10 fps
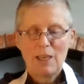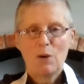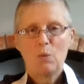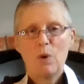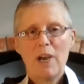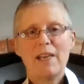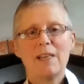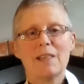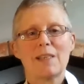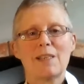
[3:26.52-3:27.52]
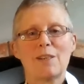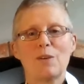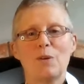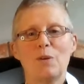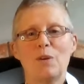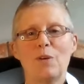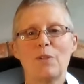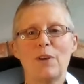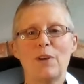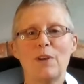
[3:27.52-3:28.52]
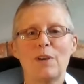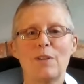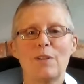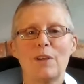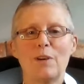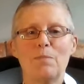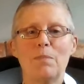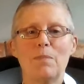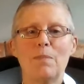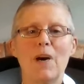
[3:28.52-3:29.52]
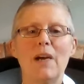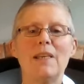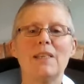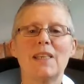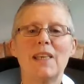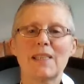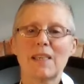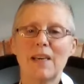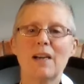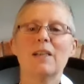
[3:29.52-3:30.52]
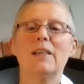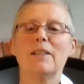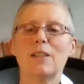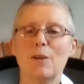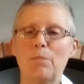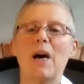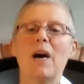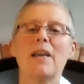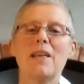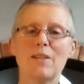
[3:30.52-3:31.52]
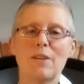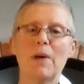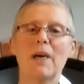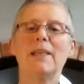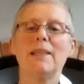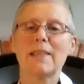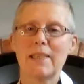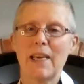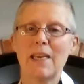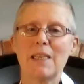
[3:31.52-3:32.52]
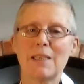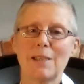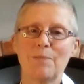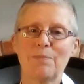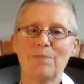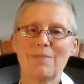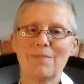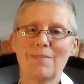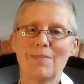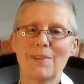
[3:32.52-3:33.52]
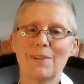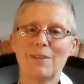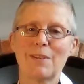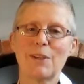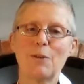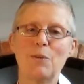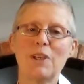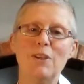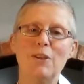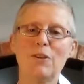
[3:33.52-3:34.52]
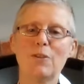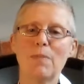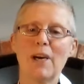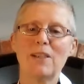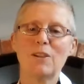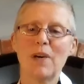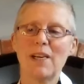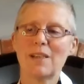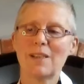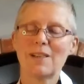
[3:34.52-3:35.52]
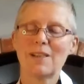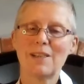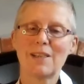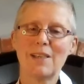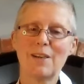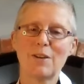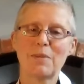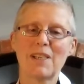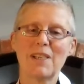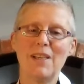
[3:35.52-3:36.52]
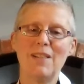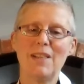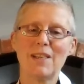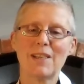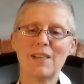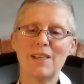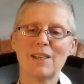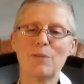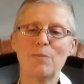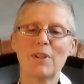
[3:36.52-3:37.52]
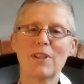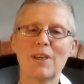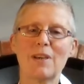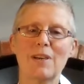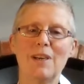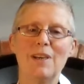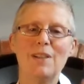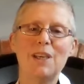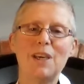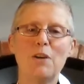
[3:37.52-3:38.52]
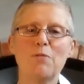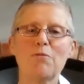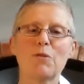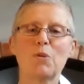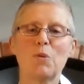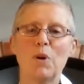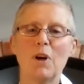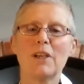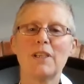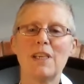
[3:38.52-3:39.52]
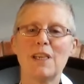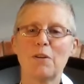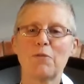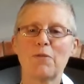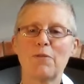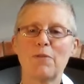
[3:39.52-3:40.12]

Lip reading: awareness or the mind gets colored by the mind state. So we can use mind awareness as synonymous in this instant, but the overall quality of